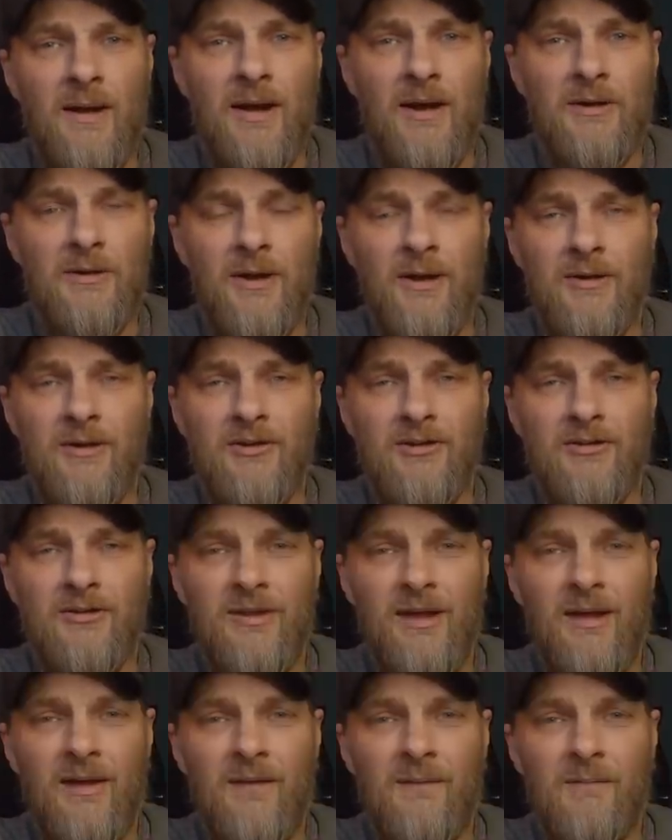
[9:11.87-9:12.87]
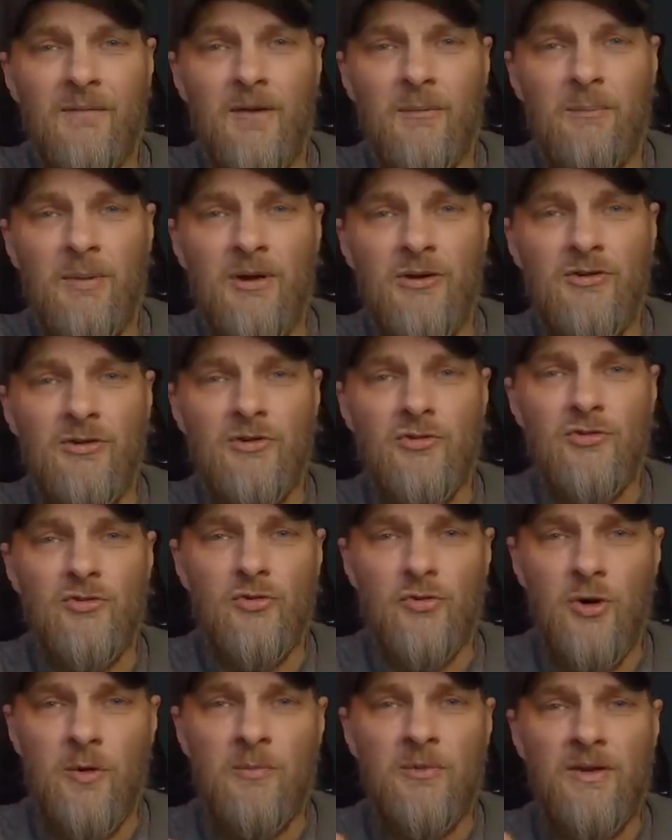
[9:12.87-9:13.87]
I noticed that the pictures
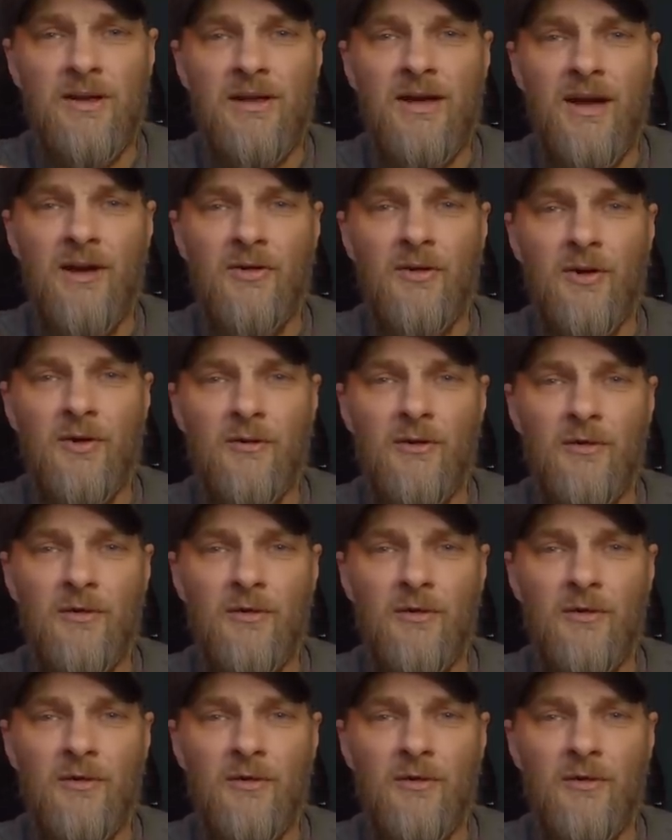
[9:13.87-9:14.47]
grouped together